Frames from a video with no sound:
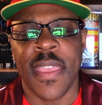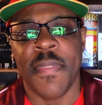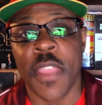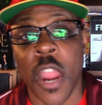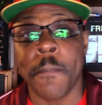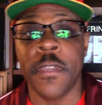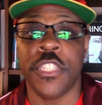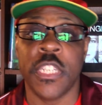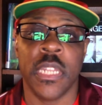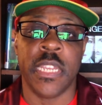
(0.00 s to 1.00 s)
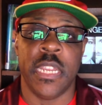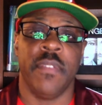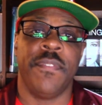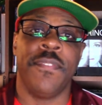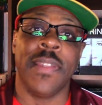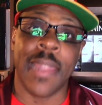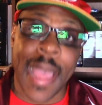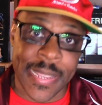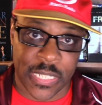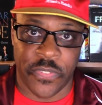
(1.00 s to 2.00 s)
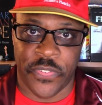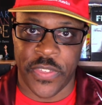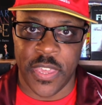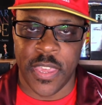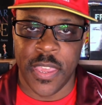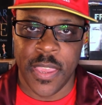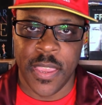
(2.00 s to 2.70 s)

in the RPG Elite philosophy,